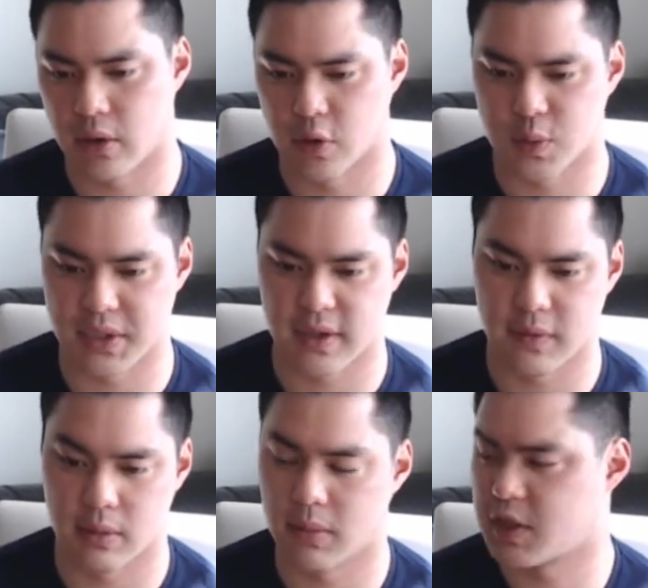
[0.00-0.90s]
and those ones have
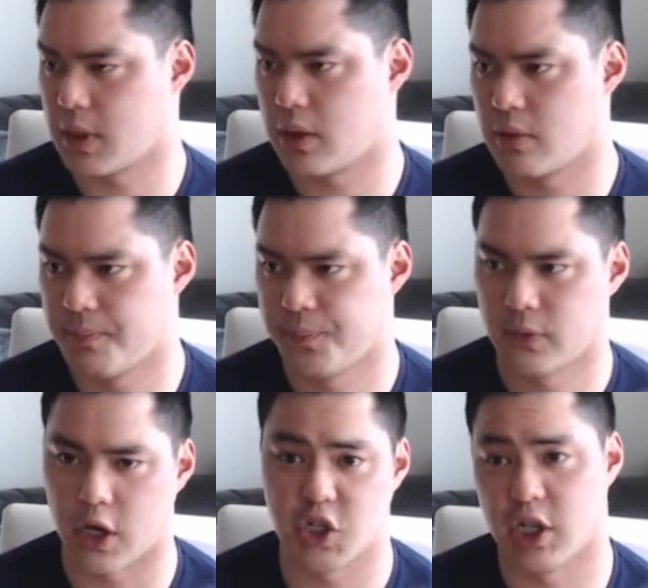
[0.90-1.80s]
done much better.
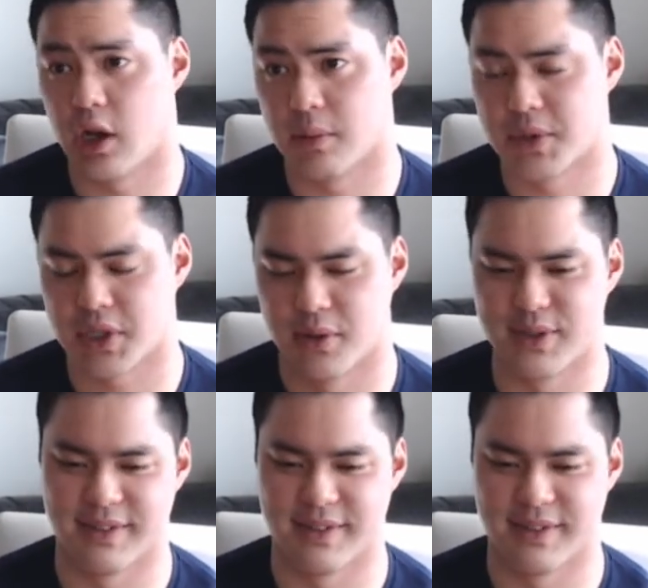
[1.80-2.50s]
They're actually up. So